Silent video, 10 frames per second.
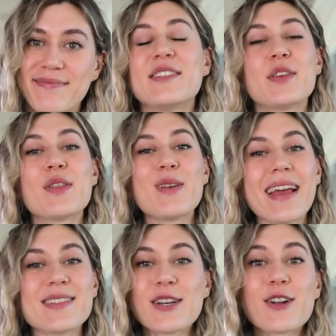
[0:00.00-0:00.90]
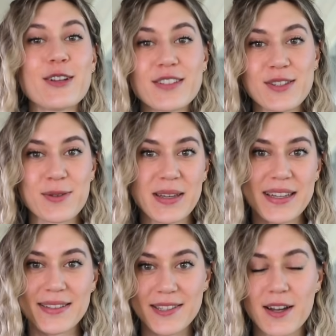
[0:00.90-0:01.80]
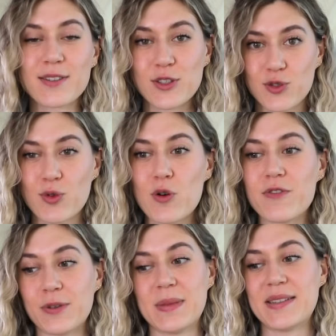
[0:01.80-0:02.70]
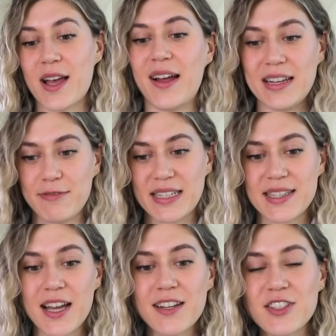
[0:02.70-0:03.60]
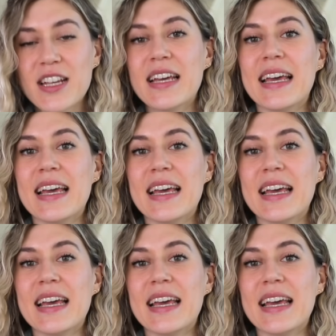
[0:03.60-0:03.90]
So the next conclusion that we can start to draw from this early research